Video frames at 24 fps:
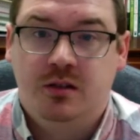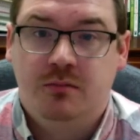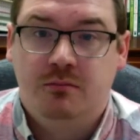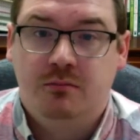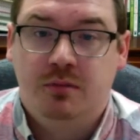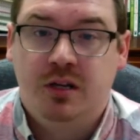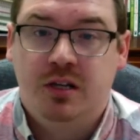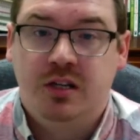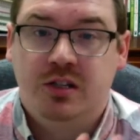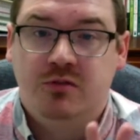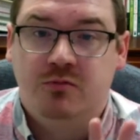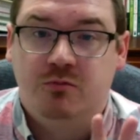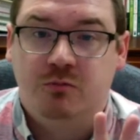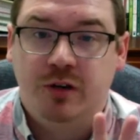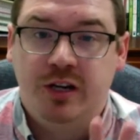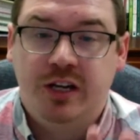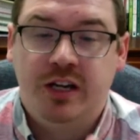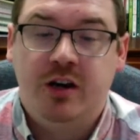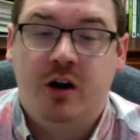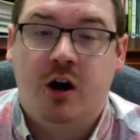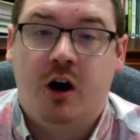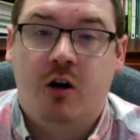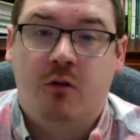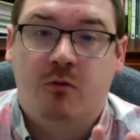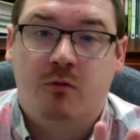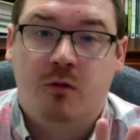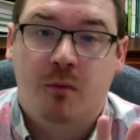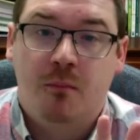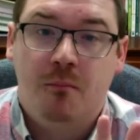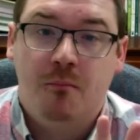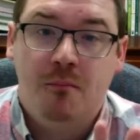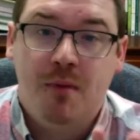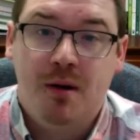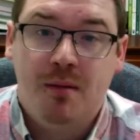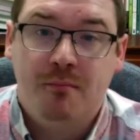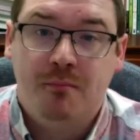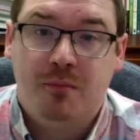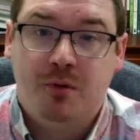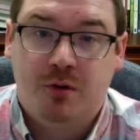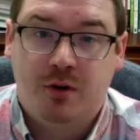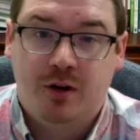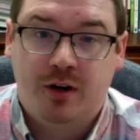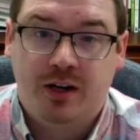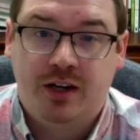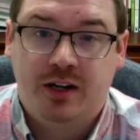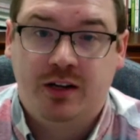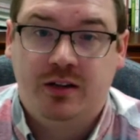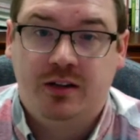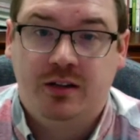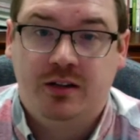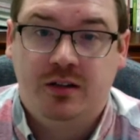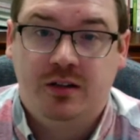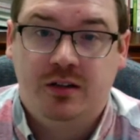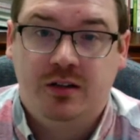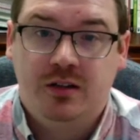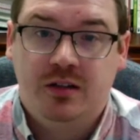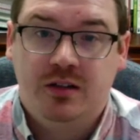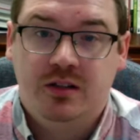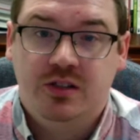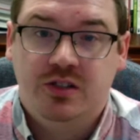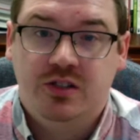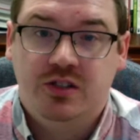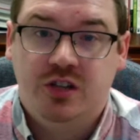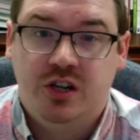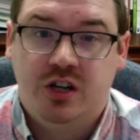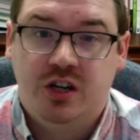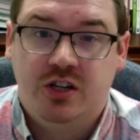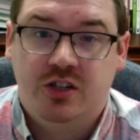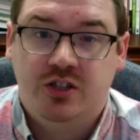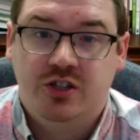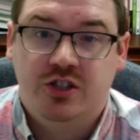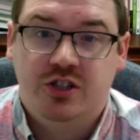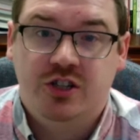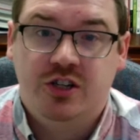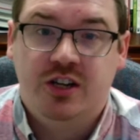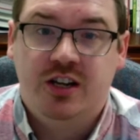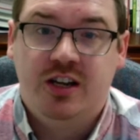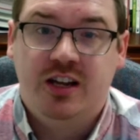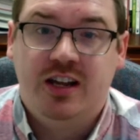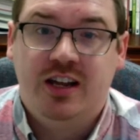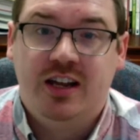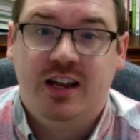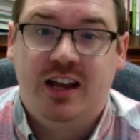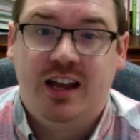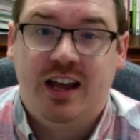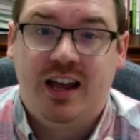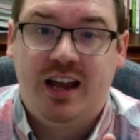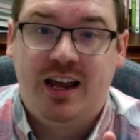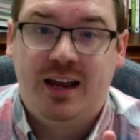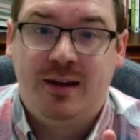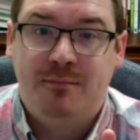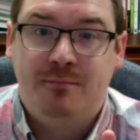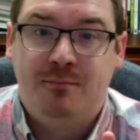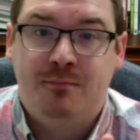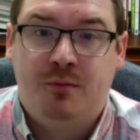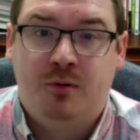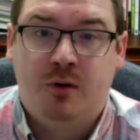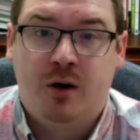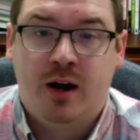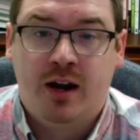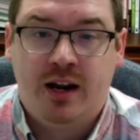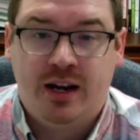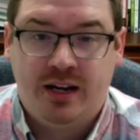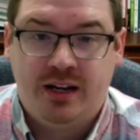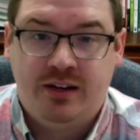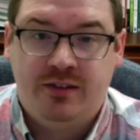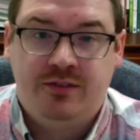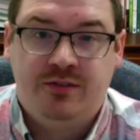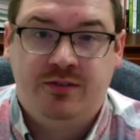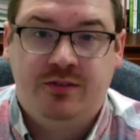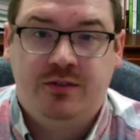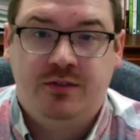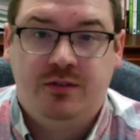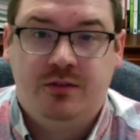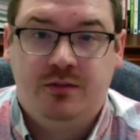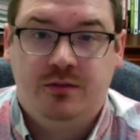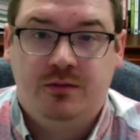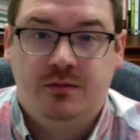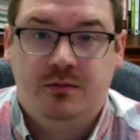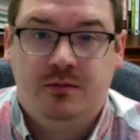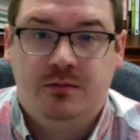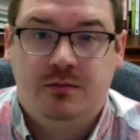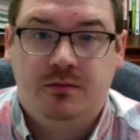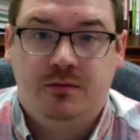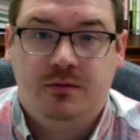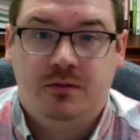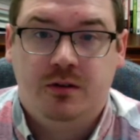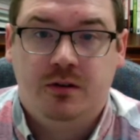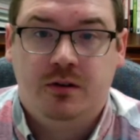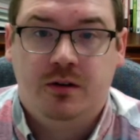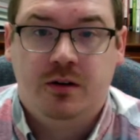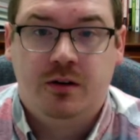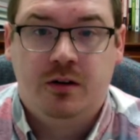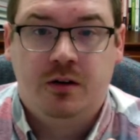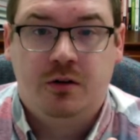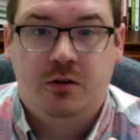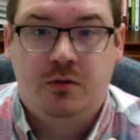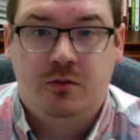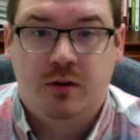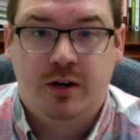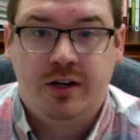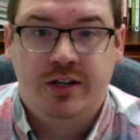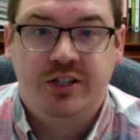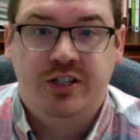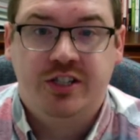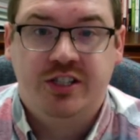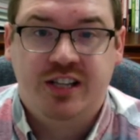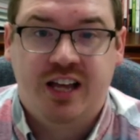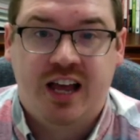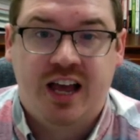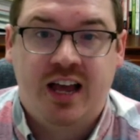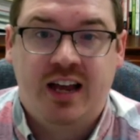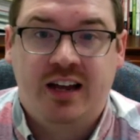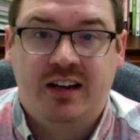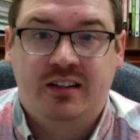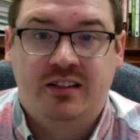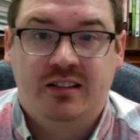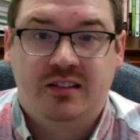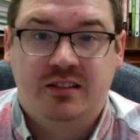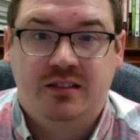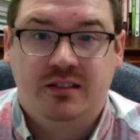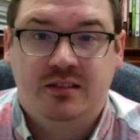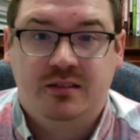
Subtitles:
because we are remembering such a brave and courageous act